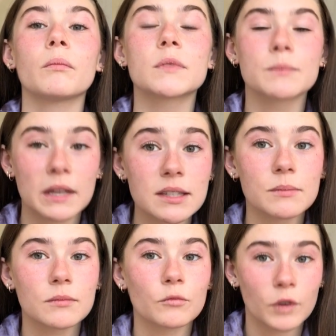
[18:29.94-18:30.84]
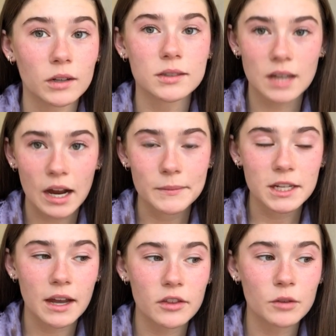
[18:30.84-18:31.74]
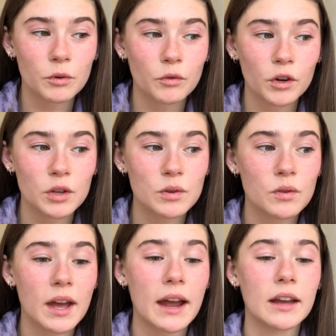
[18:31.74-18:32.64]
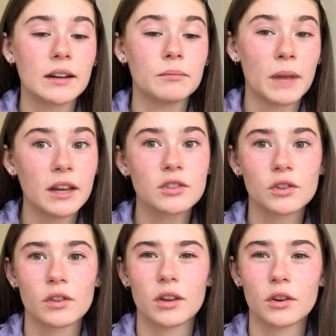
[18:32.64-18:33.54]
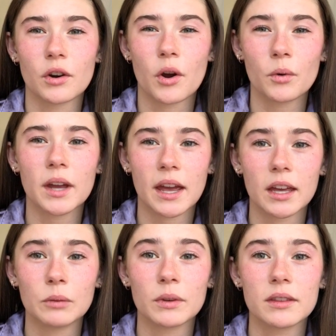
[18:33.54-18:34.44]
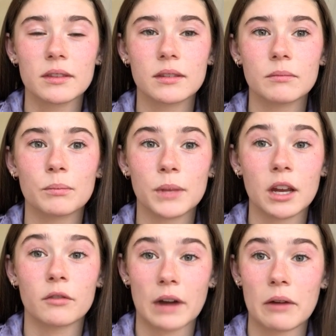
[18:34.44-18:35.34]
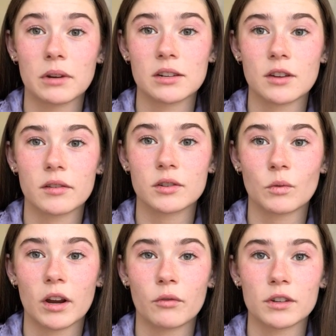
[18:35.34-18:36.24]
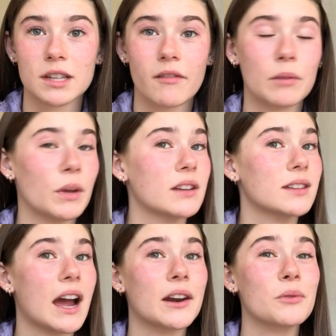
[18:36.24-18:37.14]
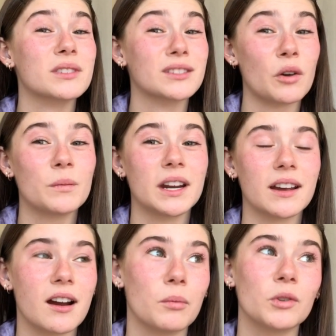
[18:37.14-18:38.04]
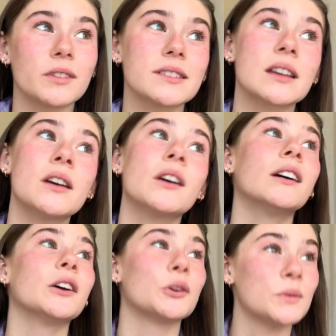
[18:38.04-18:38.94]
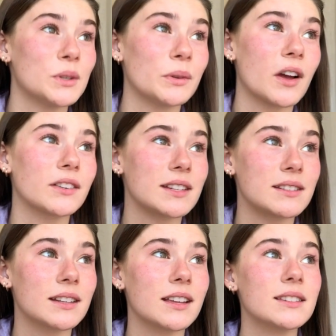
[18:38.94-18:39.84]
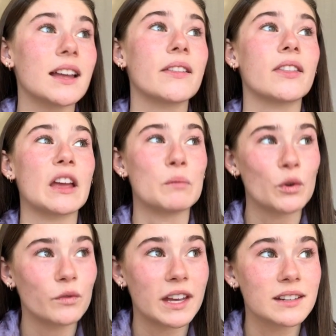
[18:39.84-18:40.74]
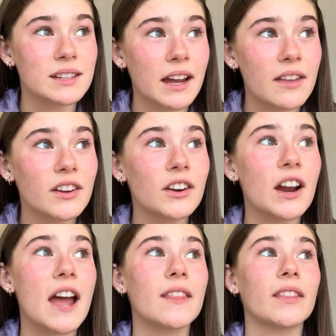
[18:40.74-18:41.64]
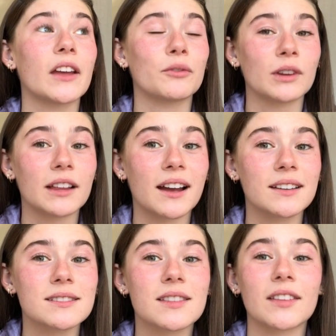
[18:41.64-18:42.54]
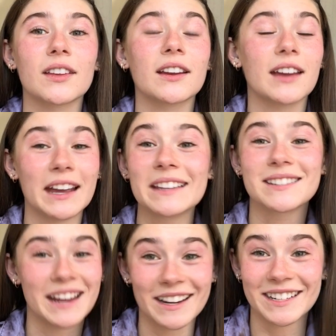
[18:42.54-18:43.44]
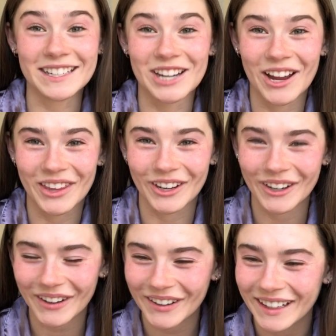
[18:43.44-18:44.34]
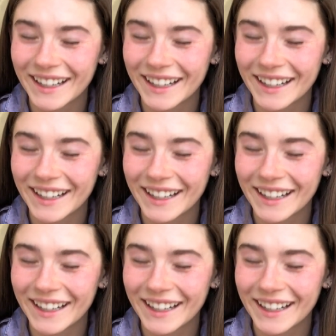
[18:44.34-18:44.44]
spend some real time together before you do that, and make sure that you're okay with being around each other 24/7. Because I know so many couples who do long distance and then they move in together and then they realize that they can't stand each other.